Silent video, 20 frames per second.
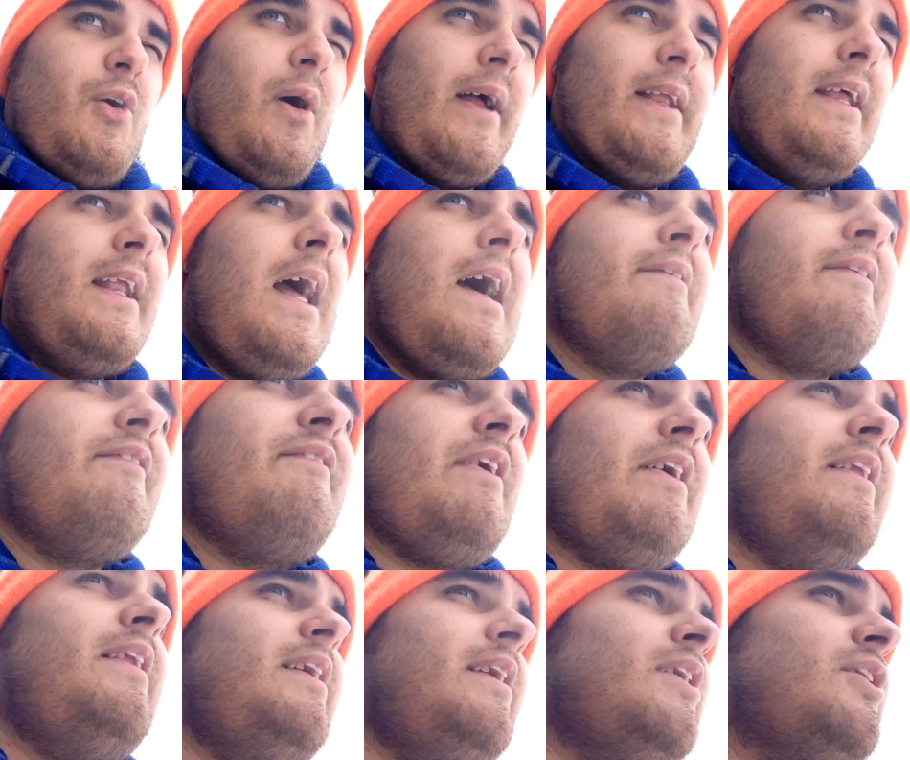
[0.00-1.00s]
I did have a
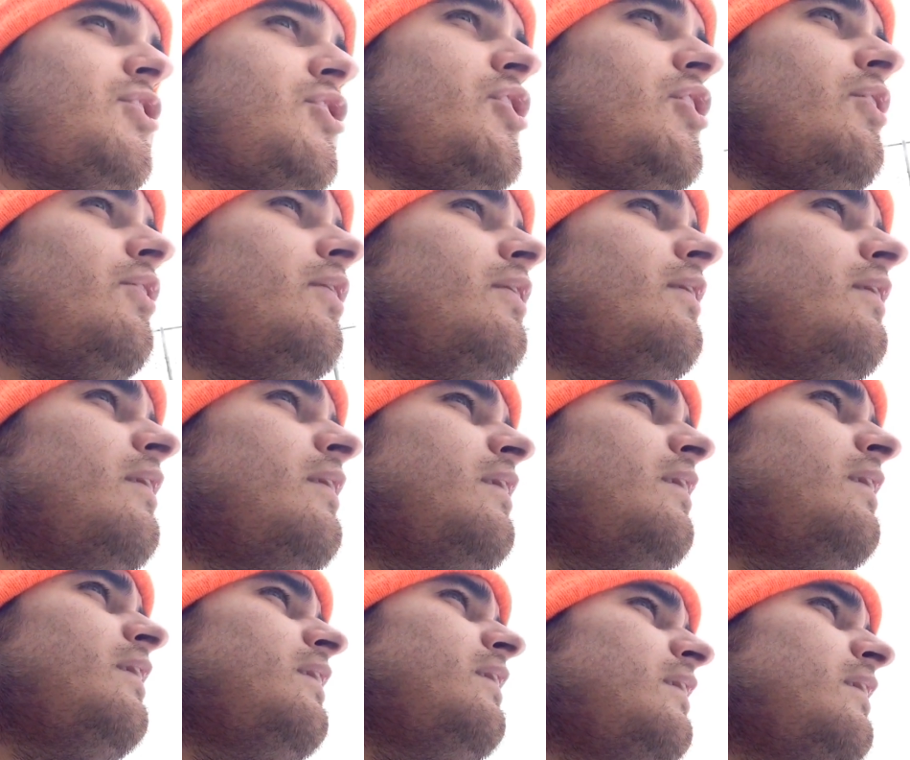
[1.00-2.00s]
venting issue
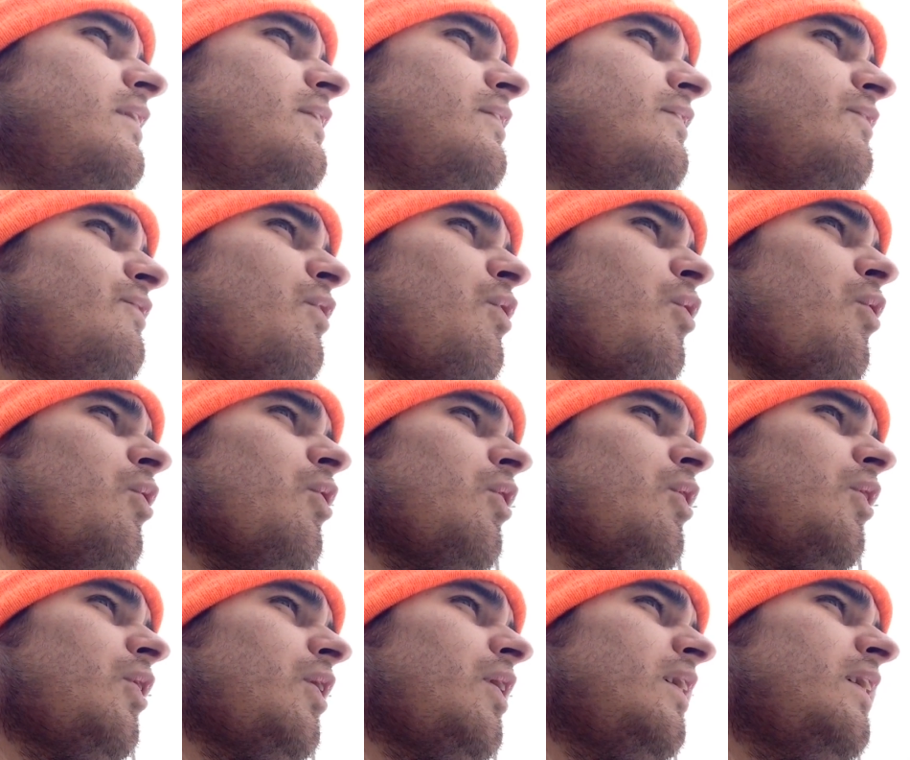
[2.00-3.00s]

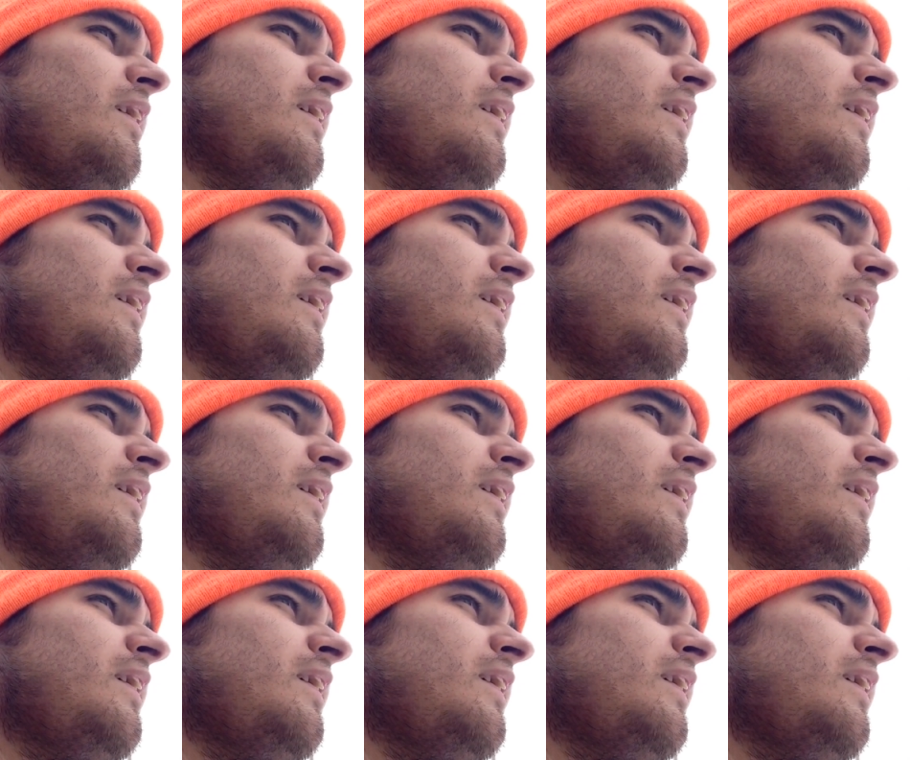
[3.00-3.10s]
for